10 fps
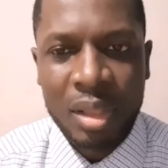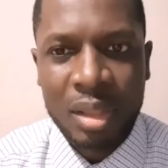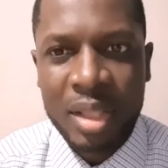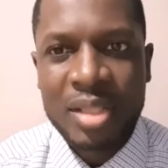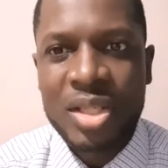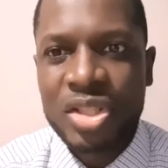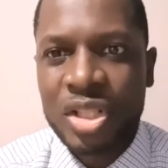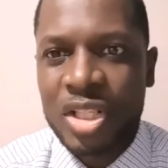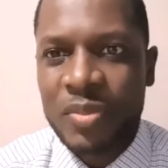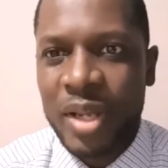this is
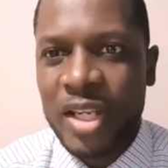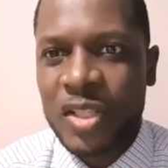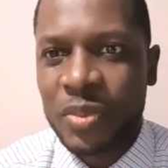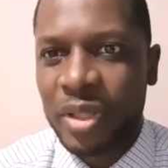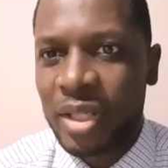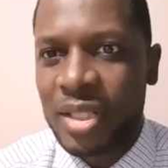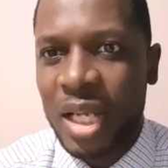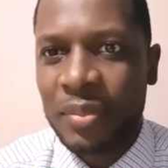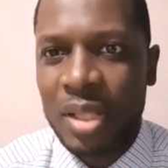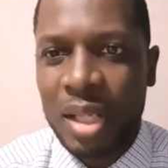just my experience.
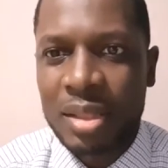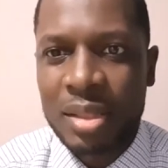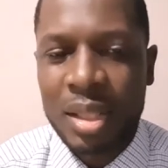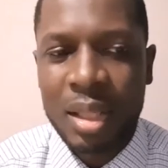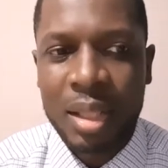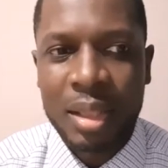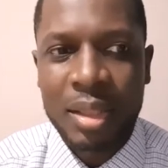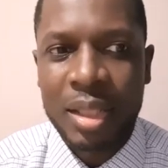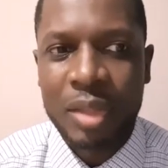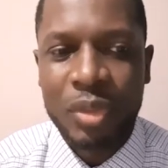I'm not an
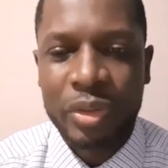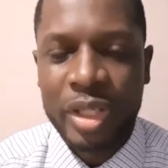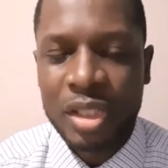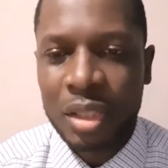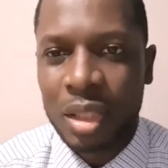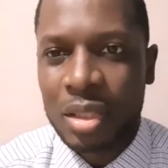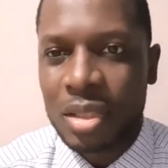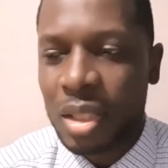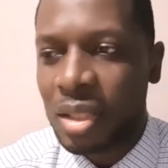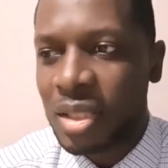immigration
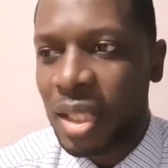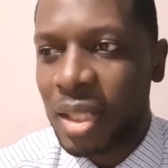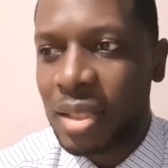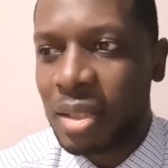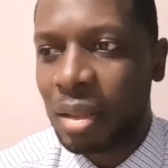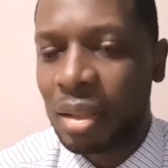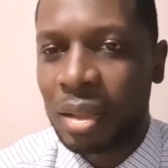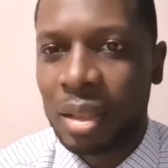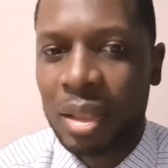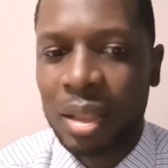consultant,
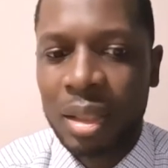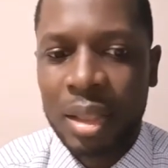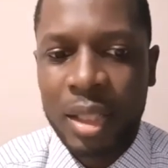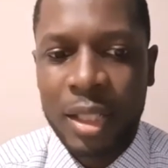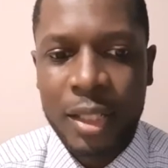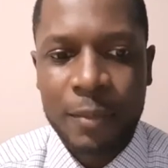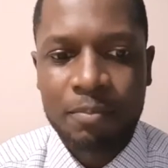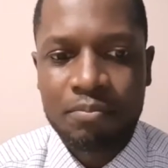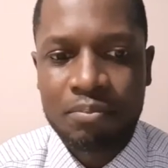or I'm